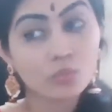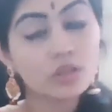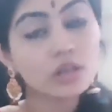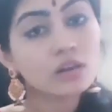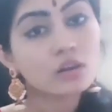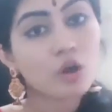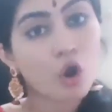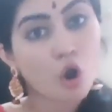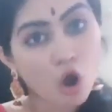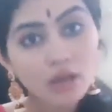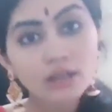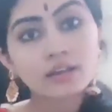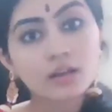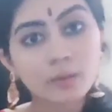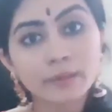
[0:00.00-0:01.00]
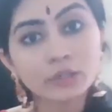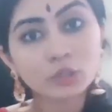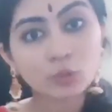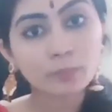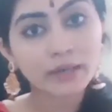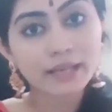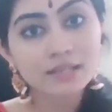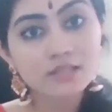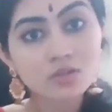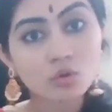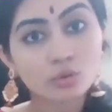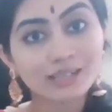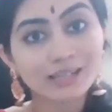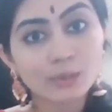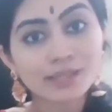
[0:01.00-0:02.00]
will all come into place
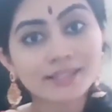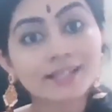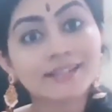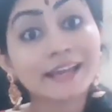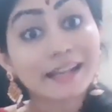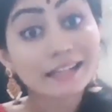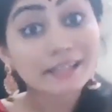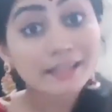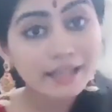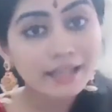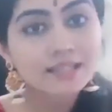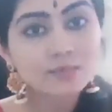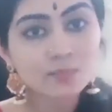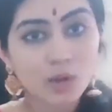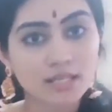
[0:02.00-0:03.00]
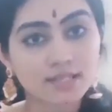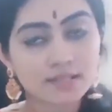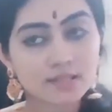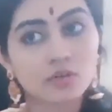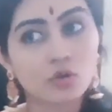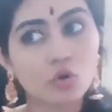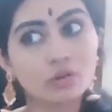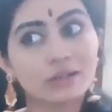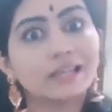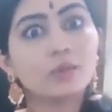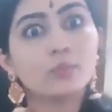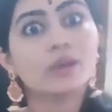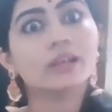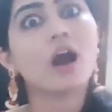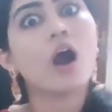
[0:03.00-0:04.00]
only when the technique is mastered,
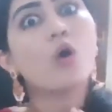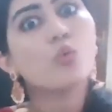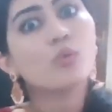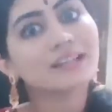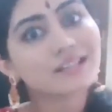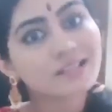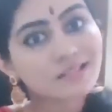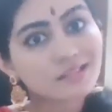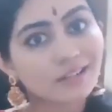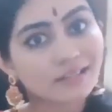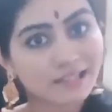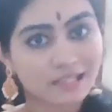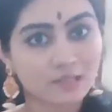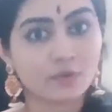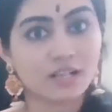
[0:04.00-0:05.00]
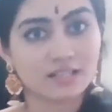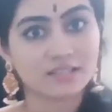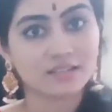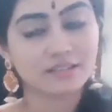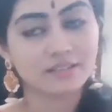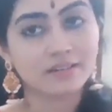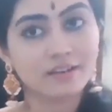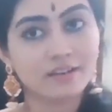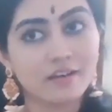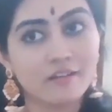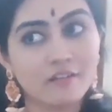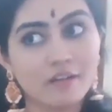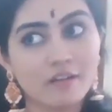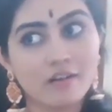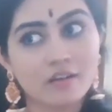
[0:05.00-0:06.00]
only when how it is done is mastered.
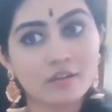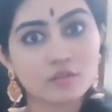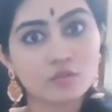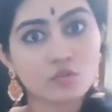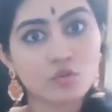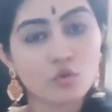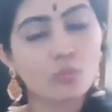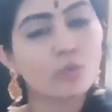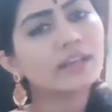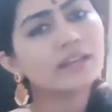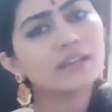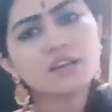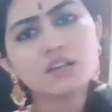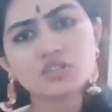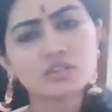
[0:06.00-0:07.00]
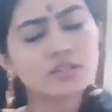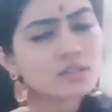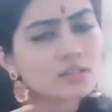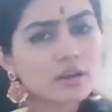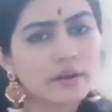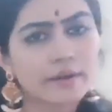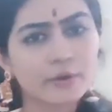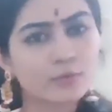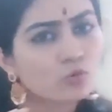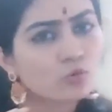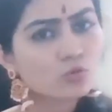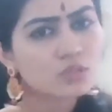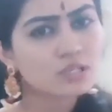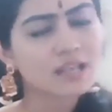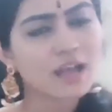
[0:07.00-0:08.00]
So variations in
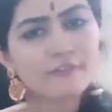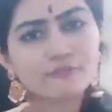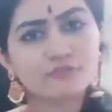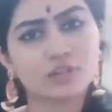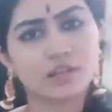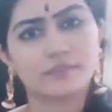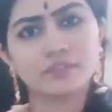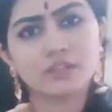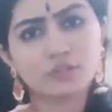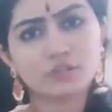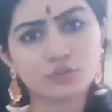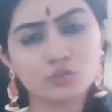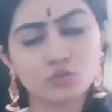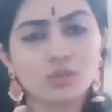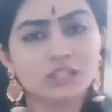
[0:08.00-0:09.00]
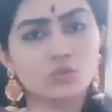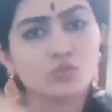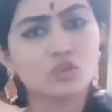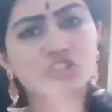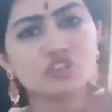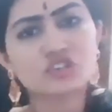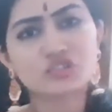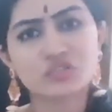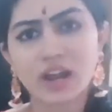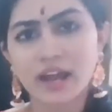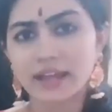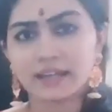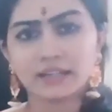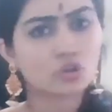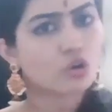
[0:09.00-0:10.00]
Adavus have nothing to do with which is
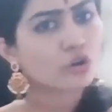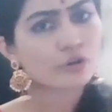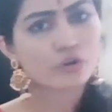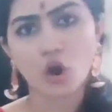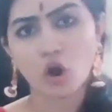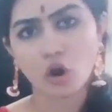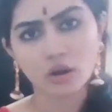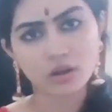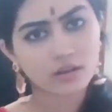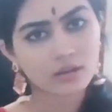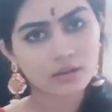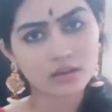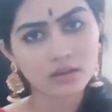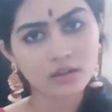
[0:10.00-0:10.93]
right or wrong,